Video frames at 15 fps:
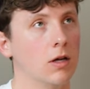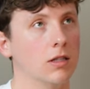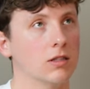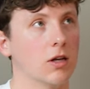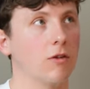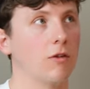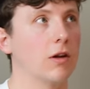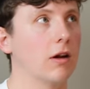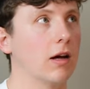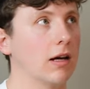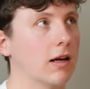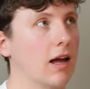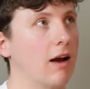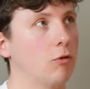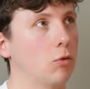So I think
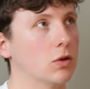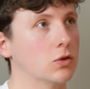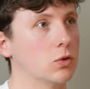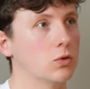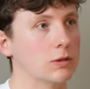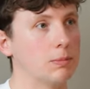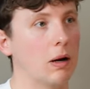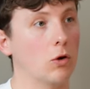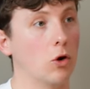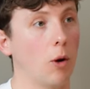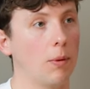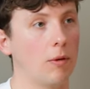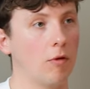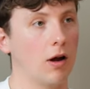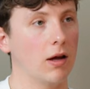like everyone talks about
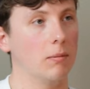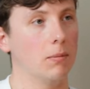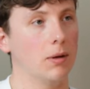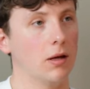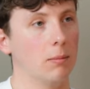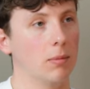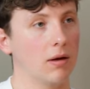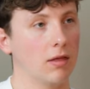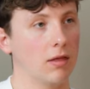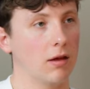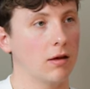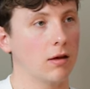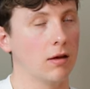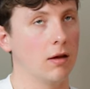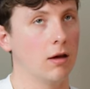copywriting being a big
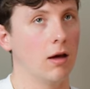thing.